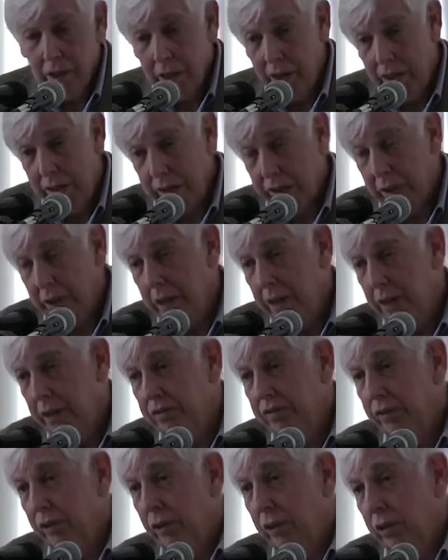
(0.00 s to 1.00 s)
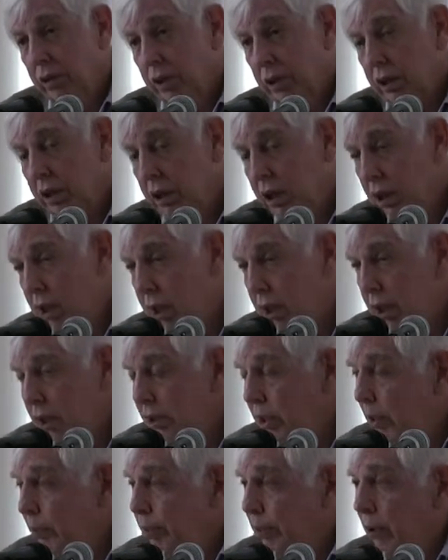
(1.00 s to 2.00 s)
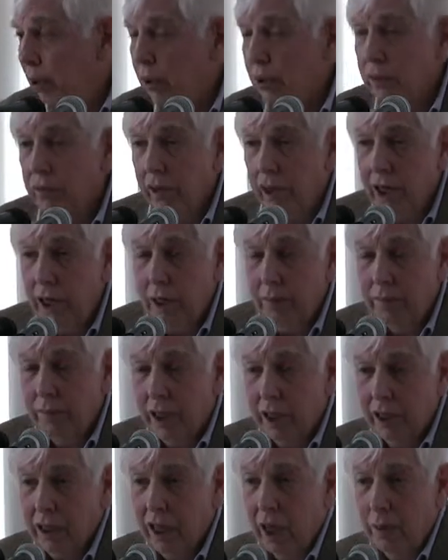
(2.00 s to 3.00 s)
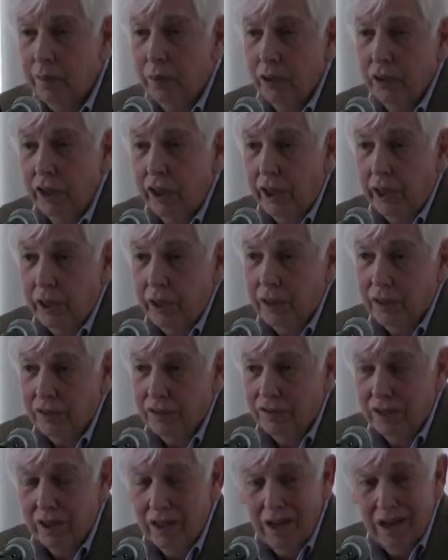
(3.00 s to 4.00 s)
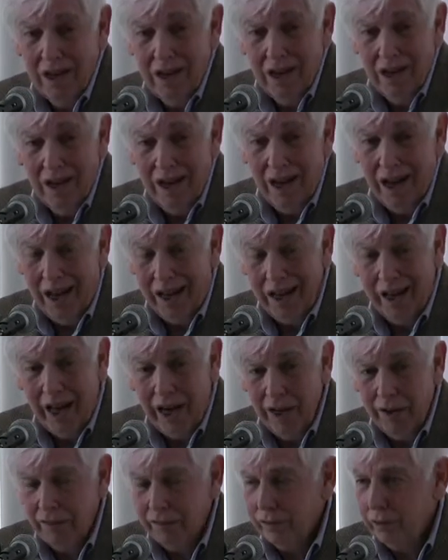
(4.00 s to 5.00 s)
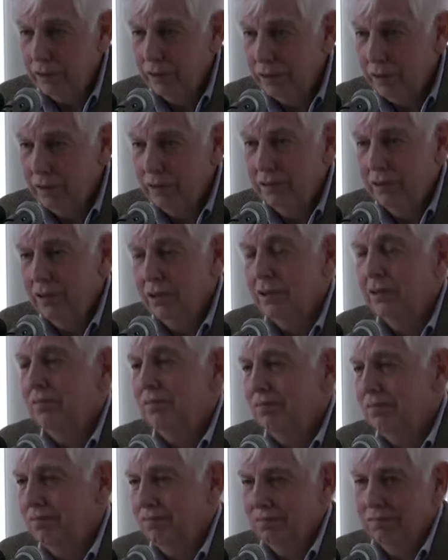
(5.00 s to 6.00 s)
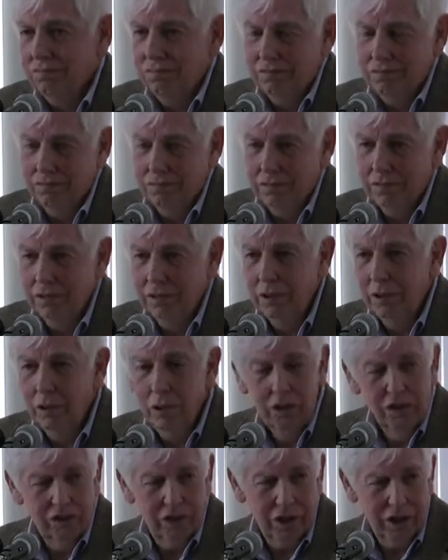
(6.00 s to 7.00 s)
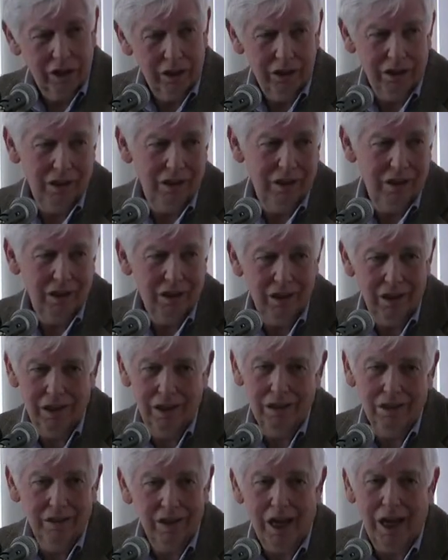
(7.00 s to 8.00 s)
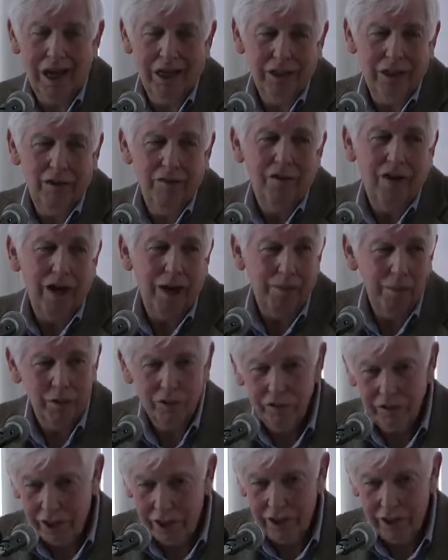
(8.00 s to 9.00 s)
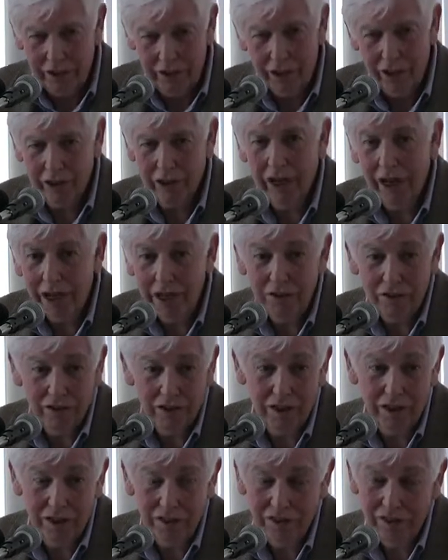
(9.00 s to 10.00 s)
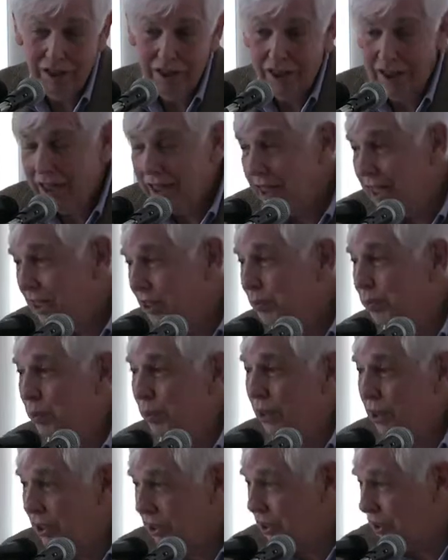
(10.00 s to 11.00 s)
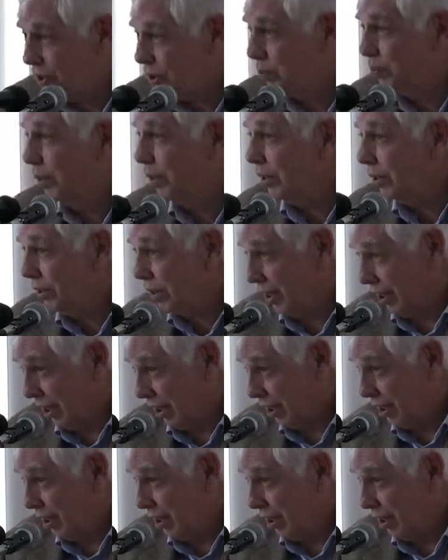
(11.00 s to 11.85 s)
and the kids are in the program a couple years, and after losing 95% of their cases, it gets pretty dispiriting.